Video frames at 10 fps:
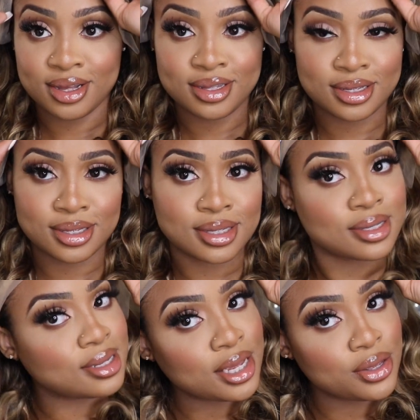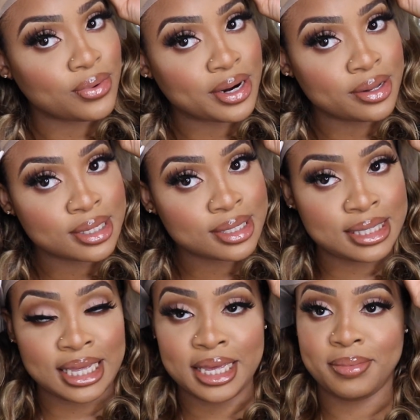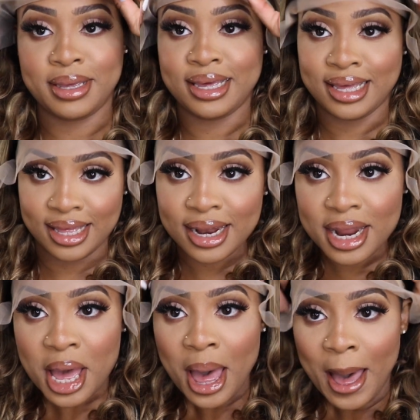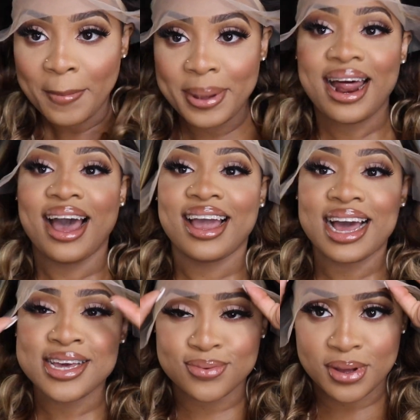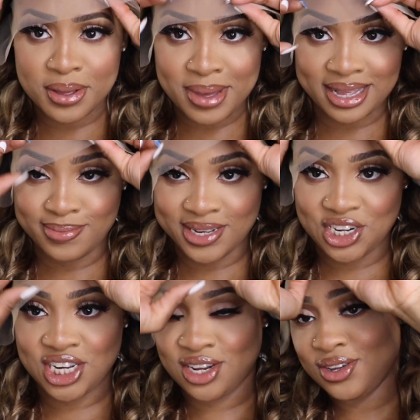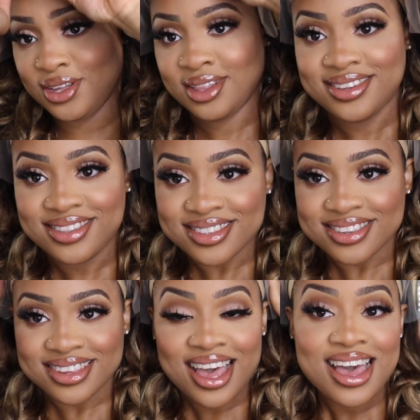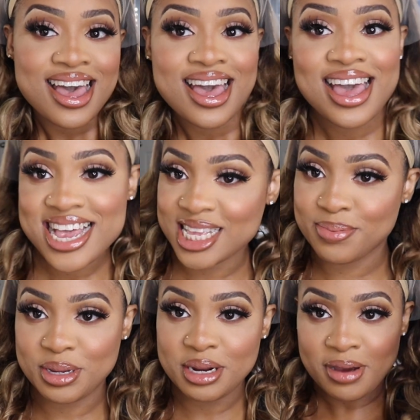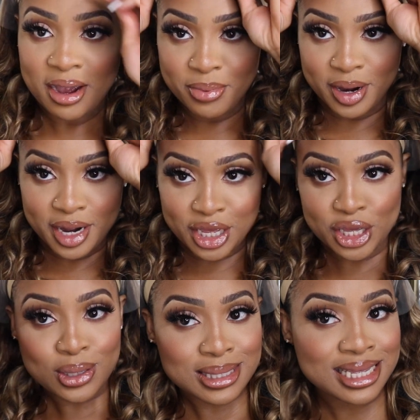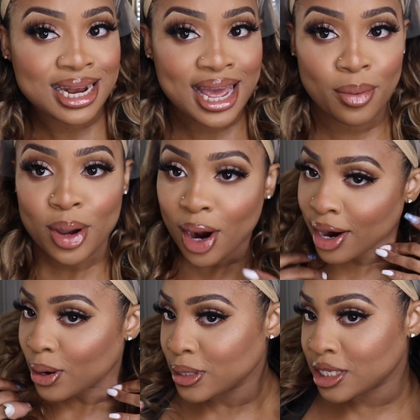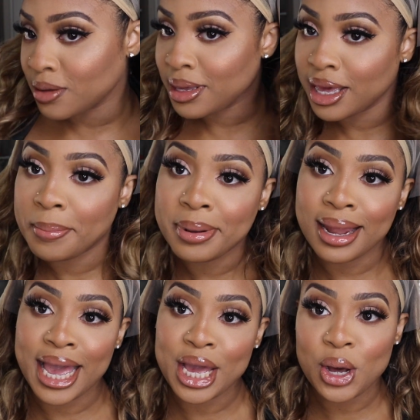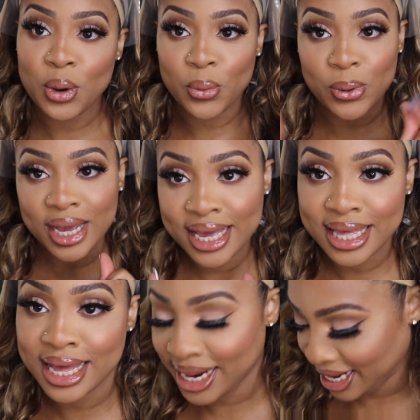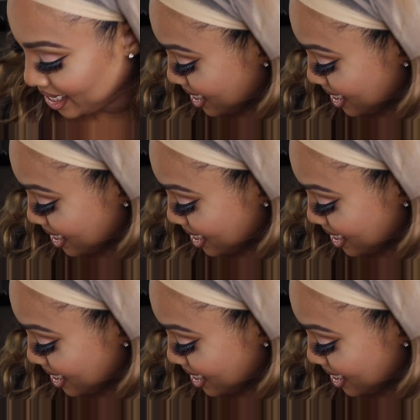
This is a state you rarely see me in, but hi guys, welcome back to my channel. It's Beauty by Brittany U. Today we are going to be applying a wig, honey.